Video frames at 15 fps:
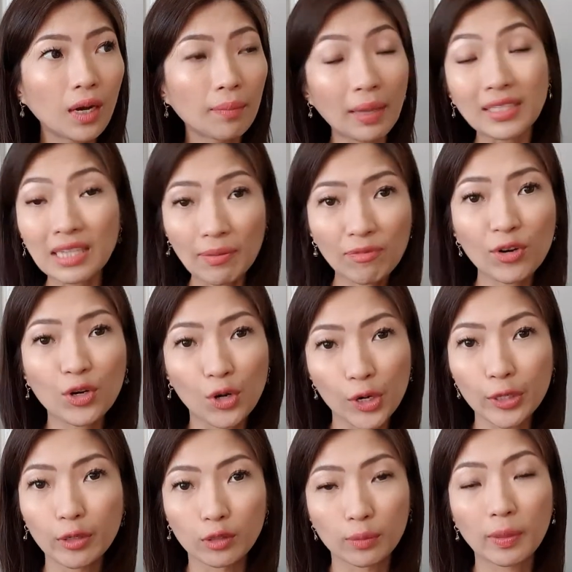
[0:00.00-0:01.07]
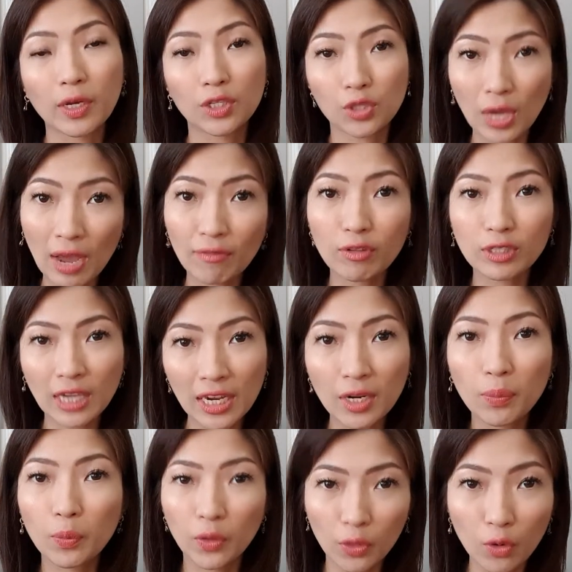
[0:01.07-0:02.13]
Except for Gourdo's because you have to sign
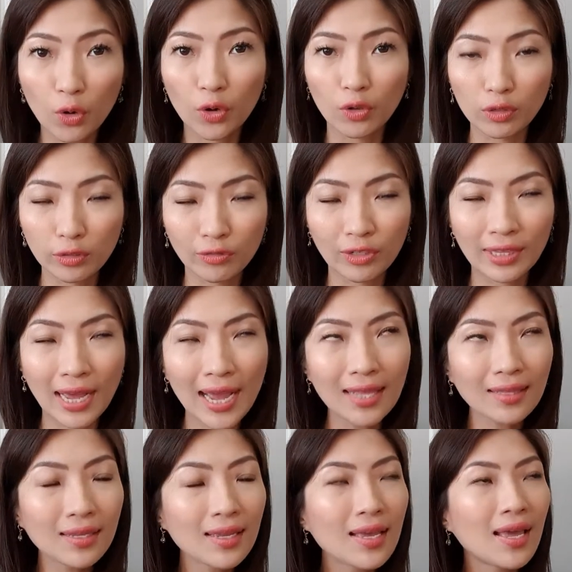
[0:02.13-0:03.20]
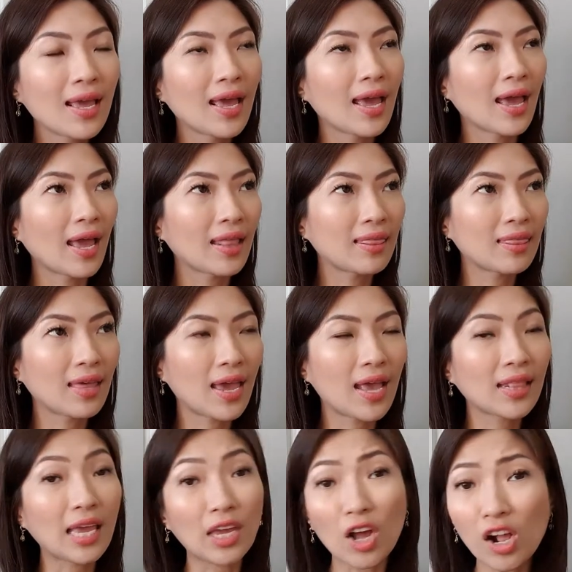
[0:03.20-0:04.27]
up with Gourdo's for that. And
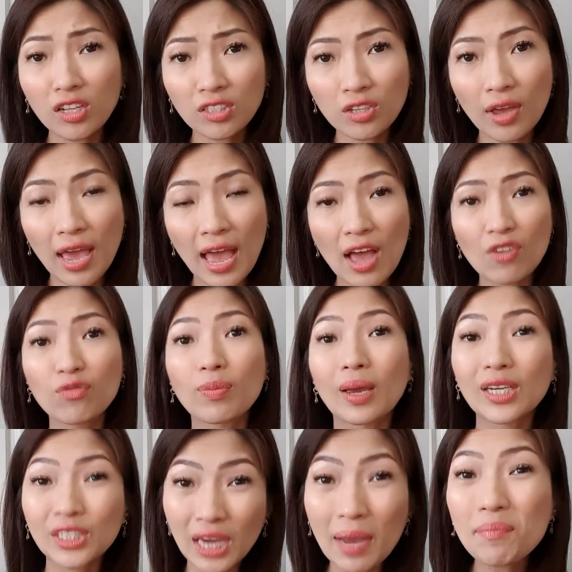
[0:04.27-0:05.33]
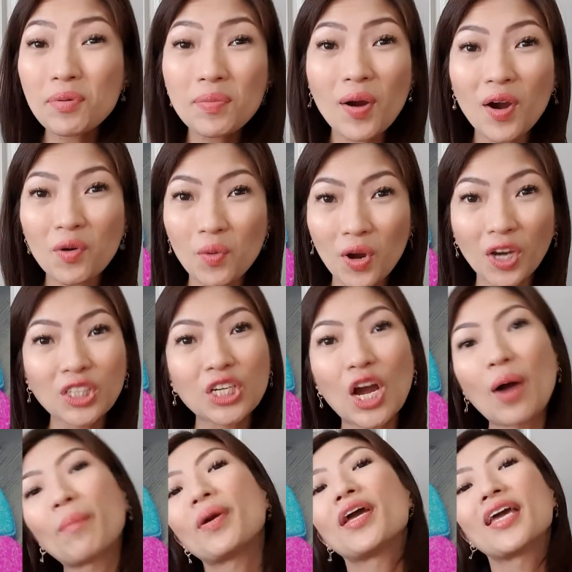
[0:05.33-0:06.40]
then I also have my shampoo bar
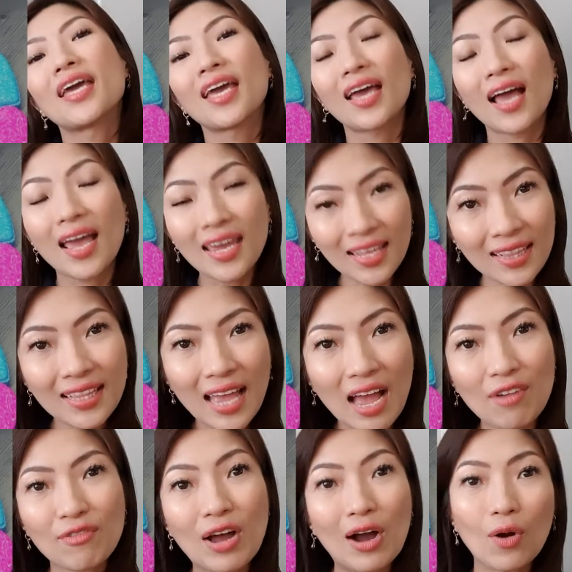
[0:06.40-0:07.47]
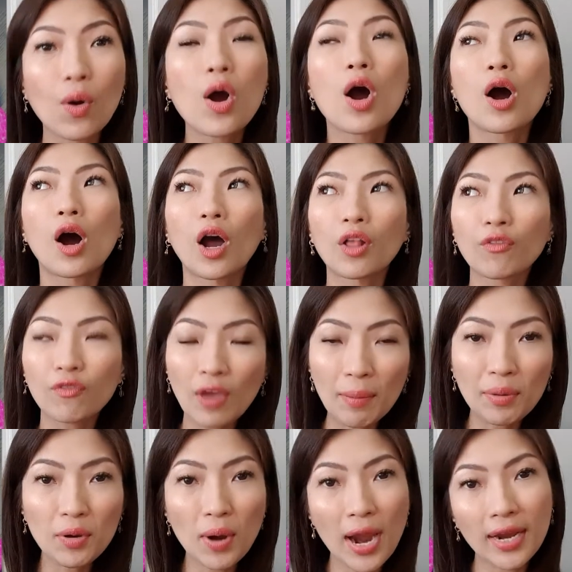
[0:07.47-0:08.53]
workshop in Davao on
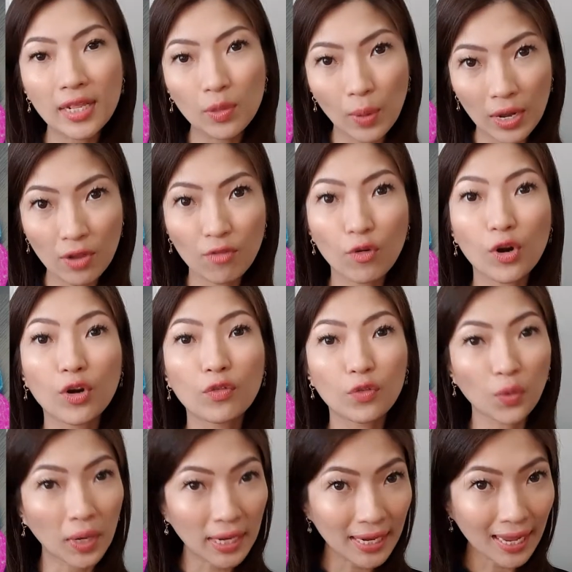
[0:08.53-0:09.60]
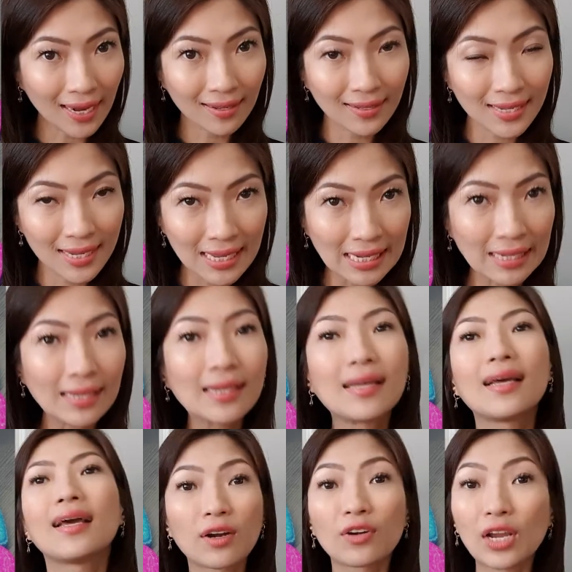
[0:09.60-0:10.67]
February 24 of 2019.
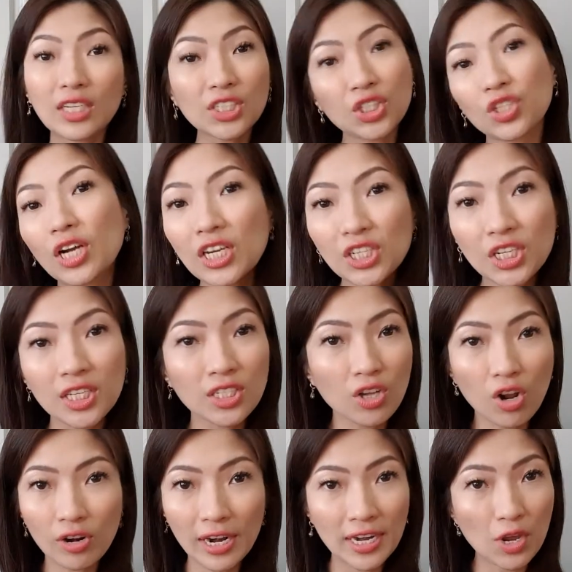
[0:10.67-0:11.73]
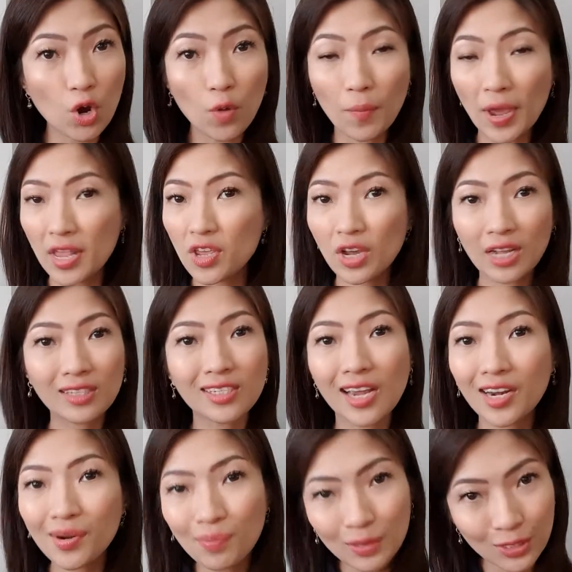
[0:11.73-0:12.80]
Registration is already open. You can
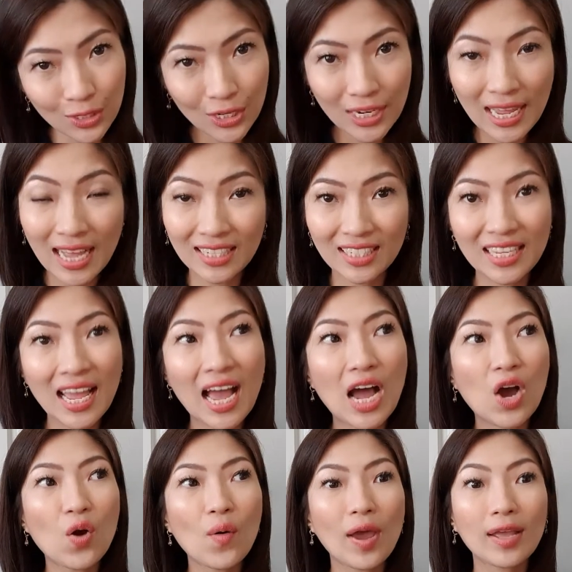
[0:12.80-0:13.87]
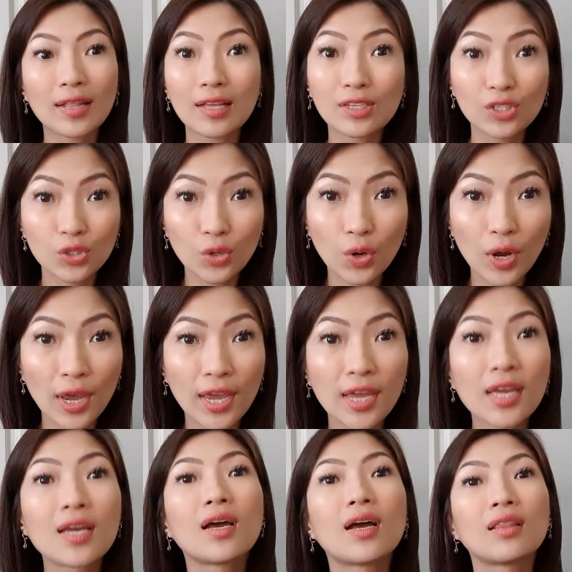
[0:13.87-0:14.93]
sign up as early as now and enjoy
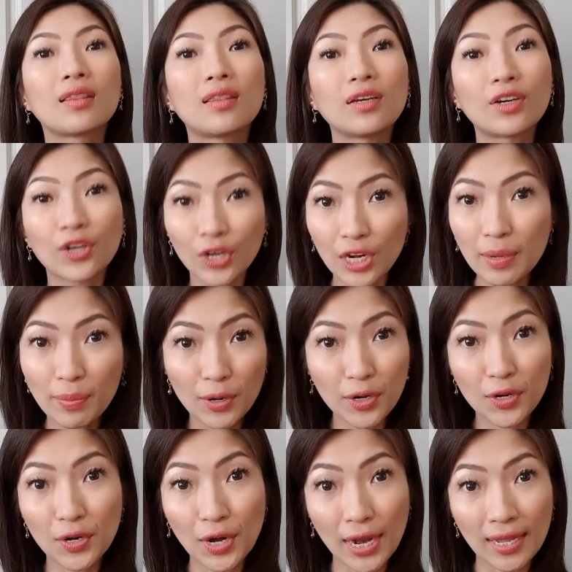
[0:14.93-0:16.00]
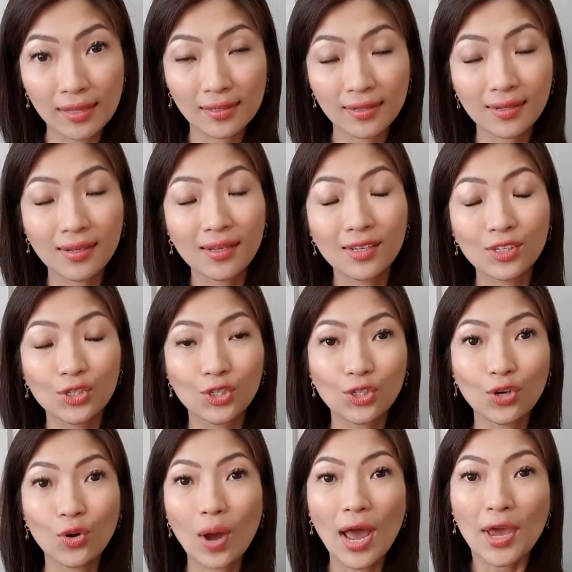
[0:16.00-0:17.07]
the early bird rate.
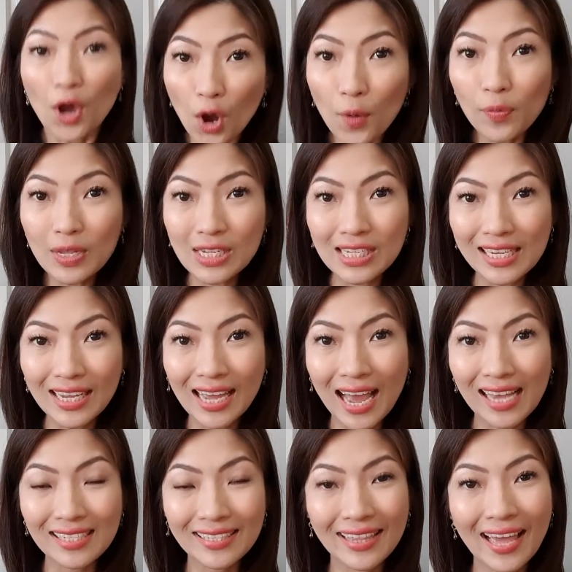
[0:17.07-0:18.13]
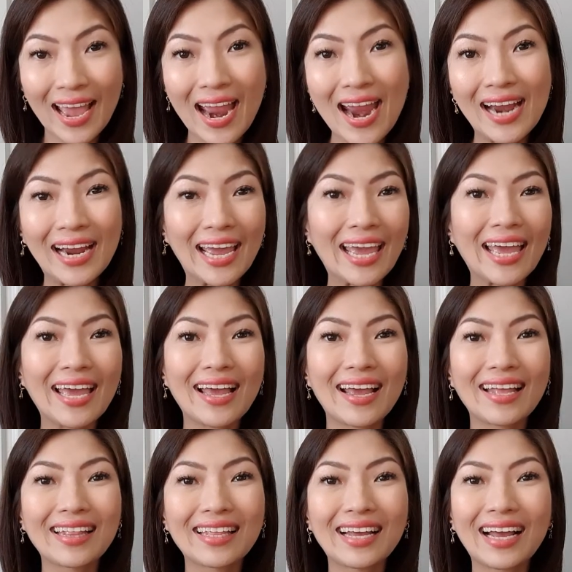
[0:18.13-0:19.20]
So I hope to see you guys there
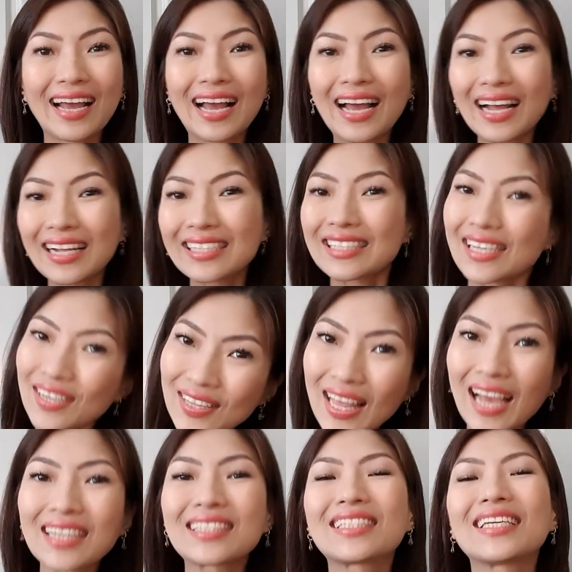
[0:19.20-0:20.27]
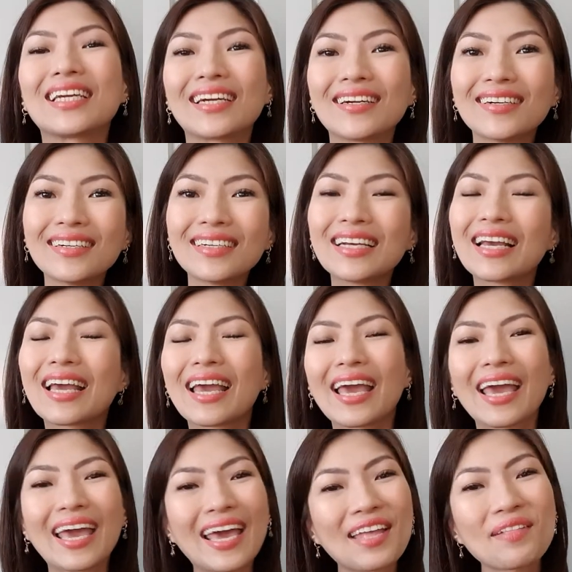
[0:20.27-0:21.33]
and see you next year.
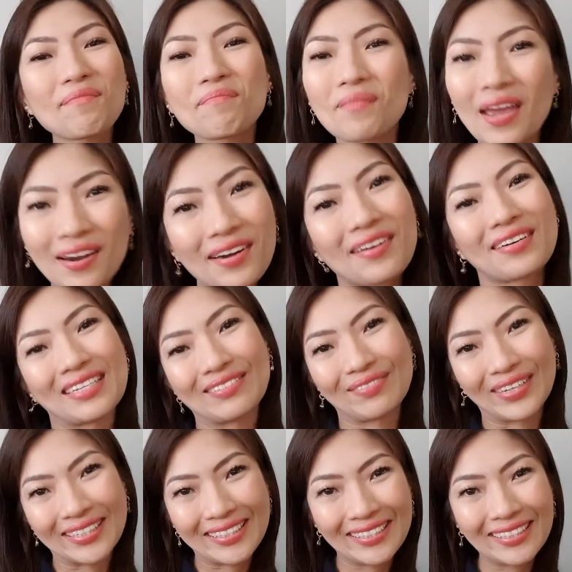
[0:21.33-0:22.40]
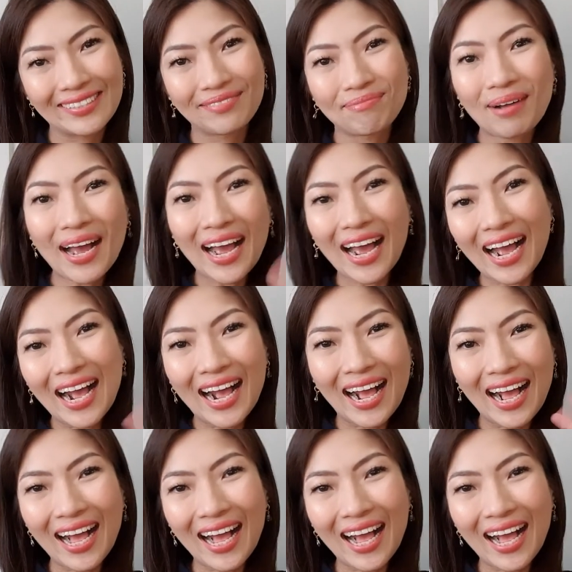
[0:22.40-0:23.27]
And Merry Christmas! Bye!